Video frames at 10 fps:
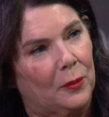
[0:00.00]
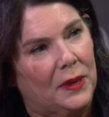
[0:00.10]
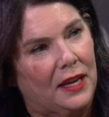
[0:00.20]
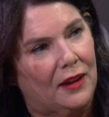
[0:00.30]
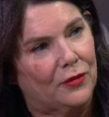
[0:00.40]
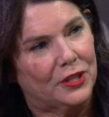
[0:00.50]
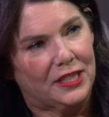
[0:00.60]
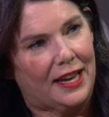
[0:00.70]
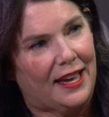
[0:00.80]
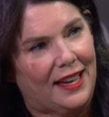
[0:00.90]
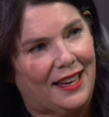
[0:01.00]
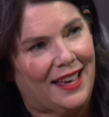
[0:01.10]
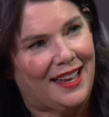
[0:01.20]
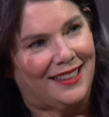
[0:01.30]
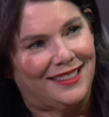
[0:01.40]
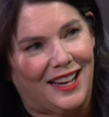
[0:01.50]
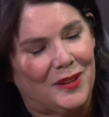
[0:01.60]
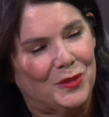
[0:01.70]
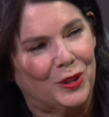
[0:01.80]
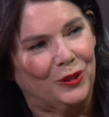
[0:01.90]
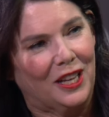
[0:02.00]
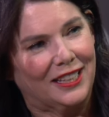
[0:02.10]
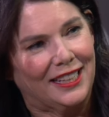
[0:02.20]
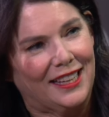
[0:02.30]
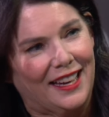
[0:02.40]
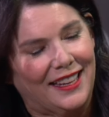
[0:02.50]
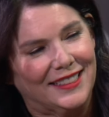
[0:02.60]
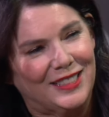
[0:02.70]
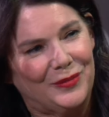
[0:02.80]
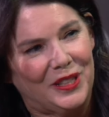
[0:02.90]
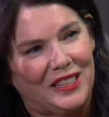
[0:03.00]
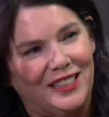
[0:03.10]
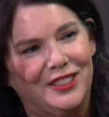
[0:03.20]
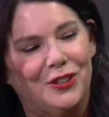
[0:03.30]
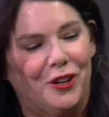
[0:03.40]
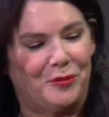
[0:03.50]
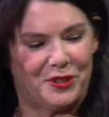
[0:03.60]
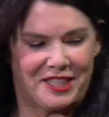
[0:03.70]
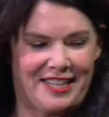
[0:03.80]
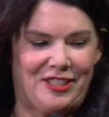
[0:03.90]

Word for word: me every day, and I'm so lucky I get to be your pretend